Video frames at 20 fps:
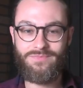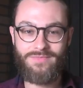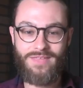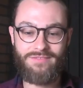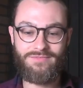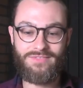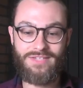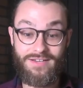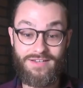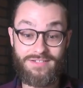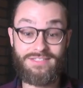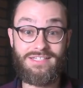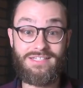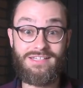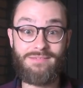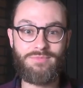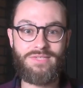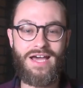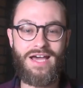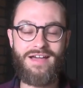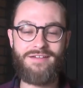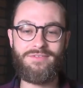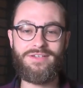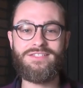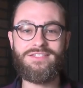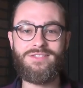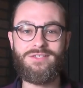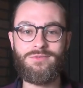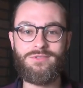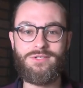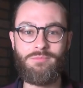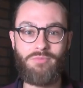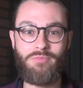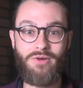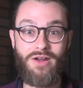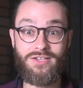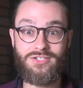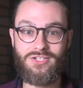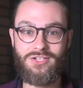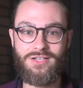I've done a deep dive into
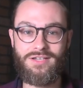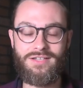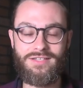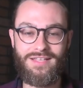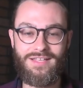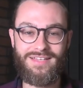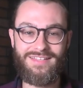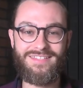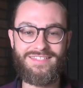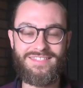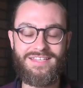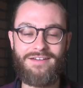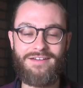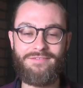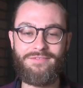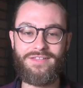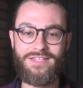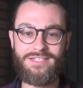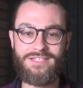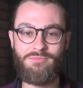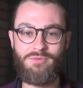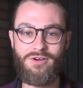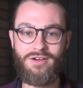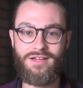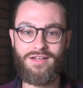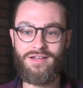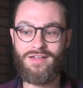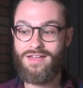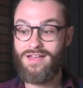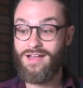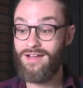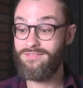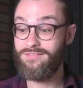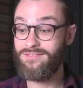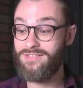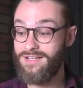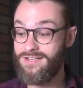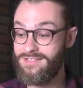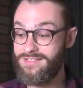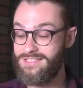depression and, and the stuff in this book. I've
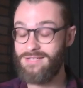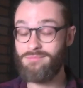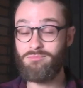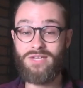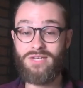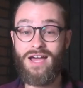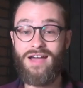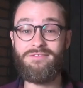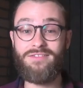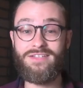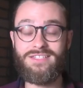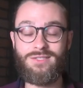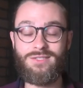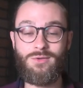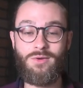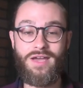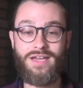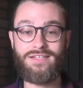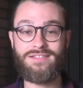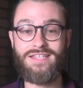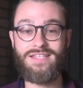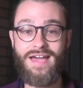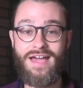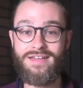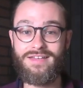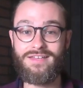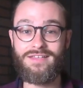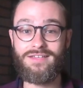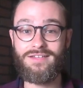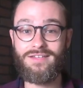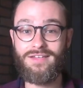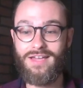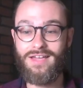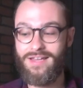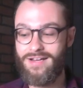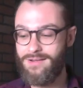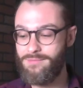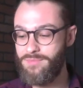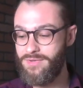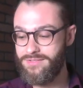done a deep dive into anxiety
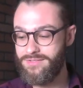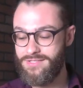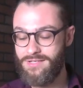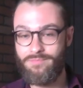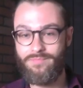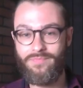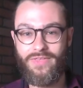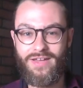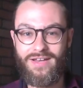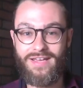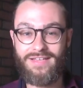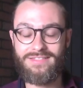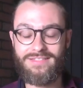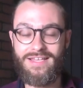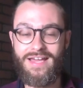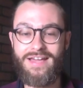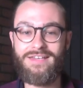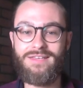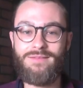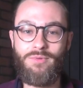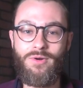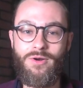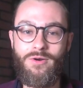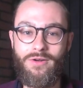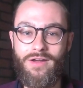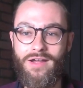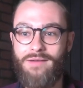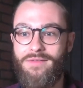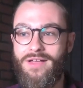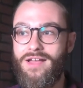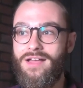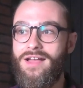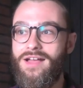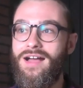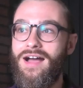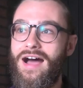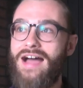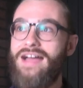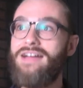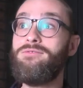and I built a, an anxiety program.
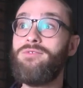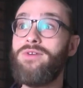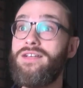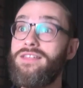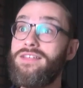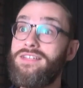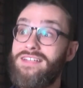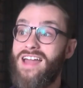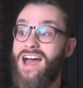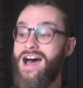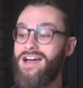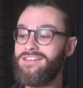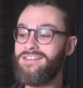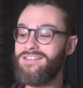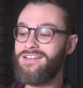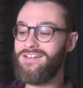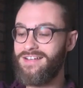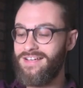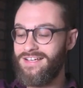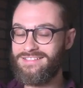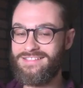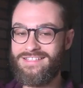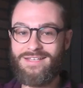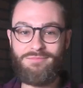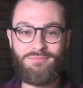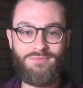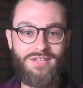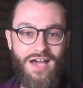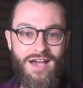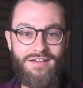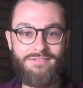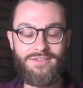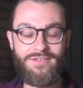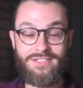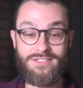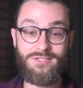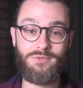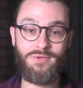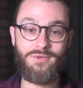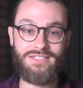I have really not done a deep dive
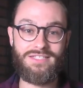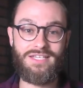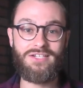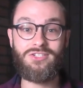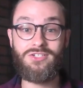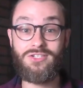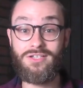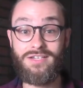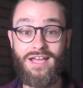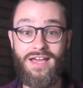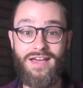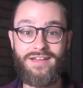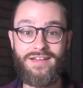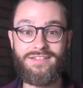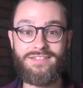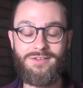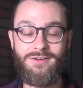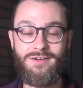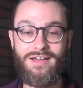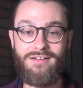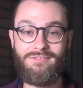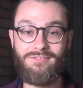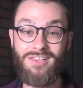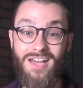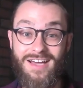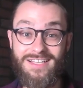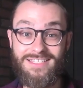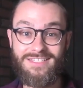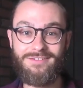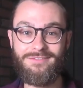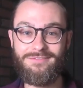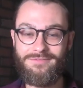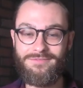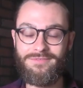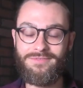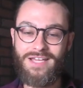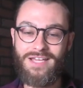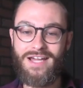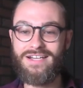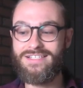into addiction yet. And so I have lots of
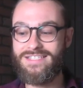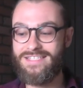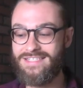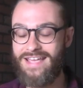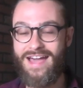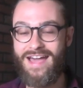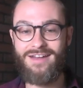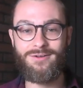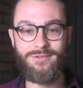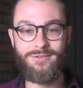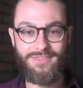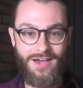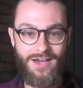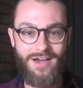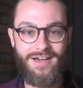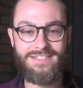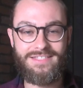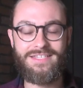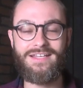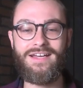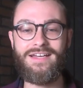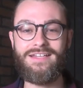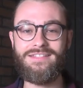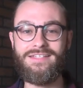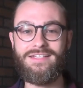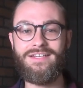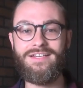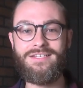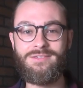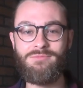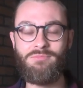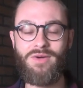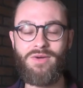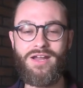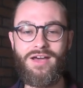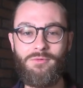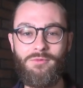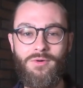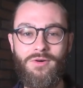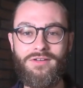kind of scattered thoughts and ideas, but
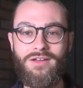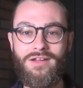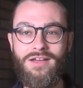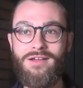I mm-hmm. won't